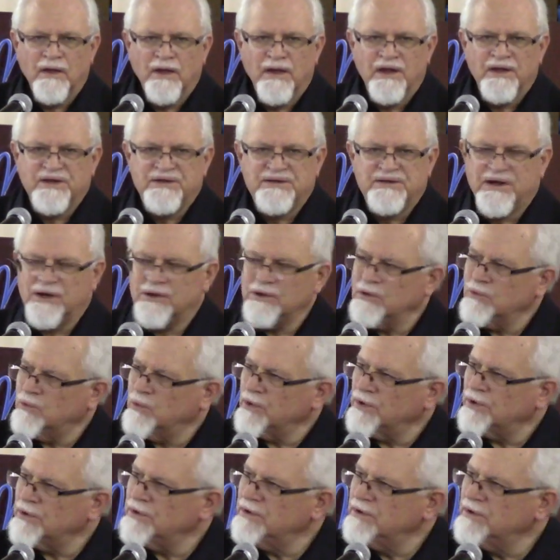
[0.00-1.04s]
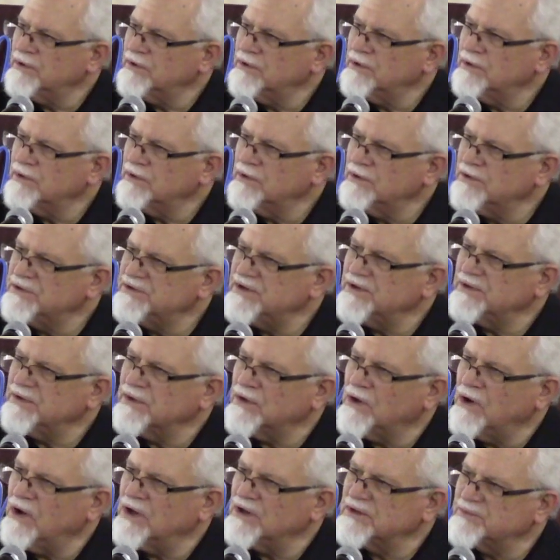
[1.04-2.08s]
and share the word, share the
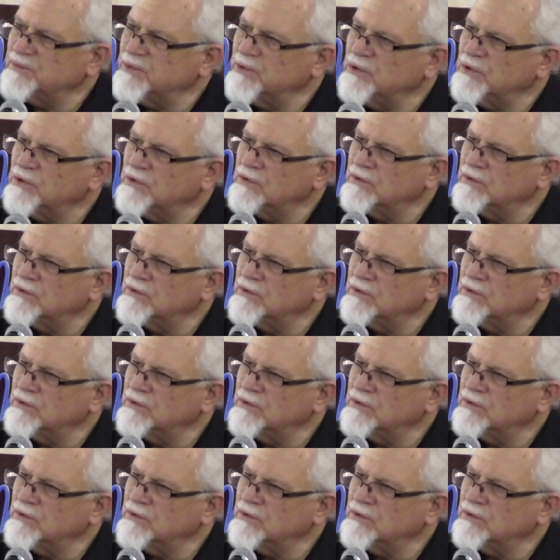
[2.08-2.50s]
gospel.